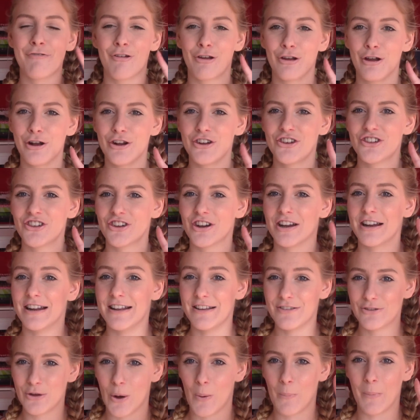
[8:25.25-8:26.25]
Lunch
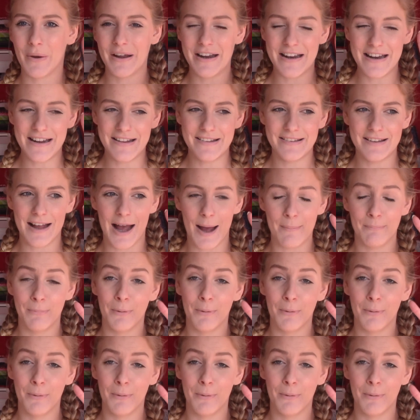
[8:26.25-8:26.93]
is normally in there,